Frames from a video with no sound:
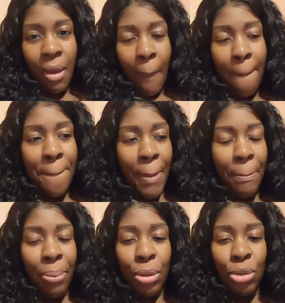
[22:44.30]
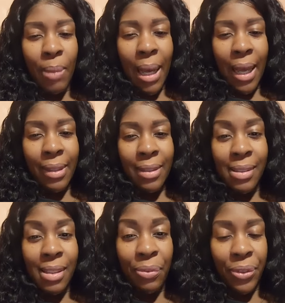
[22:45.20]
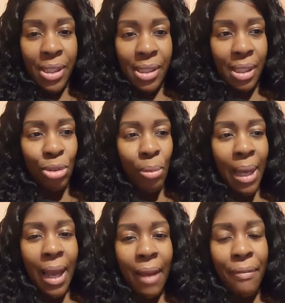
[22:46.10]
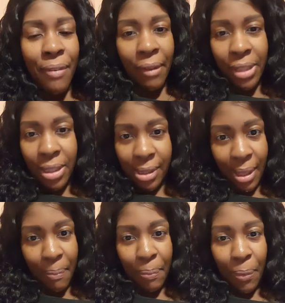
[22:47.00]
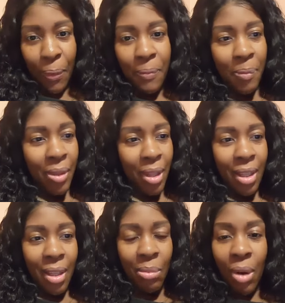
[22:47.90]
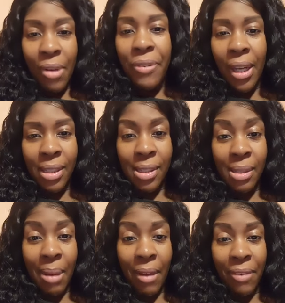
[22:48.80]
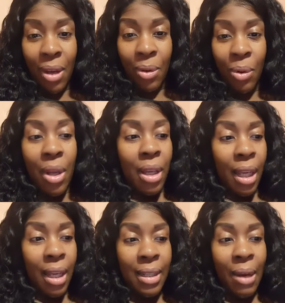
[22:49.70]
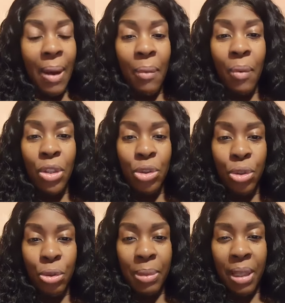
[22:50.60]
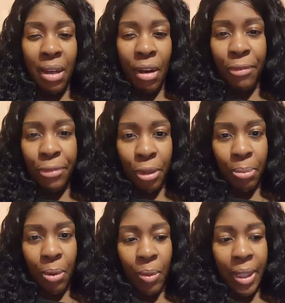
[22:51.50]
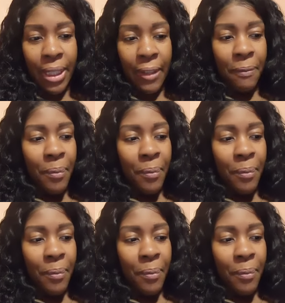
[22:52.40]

M'pa pose bagay ki difficile. So, bagay very simple. Mwen fè ansanm avè ou. And now I want you to be comfortable with it.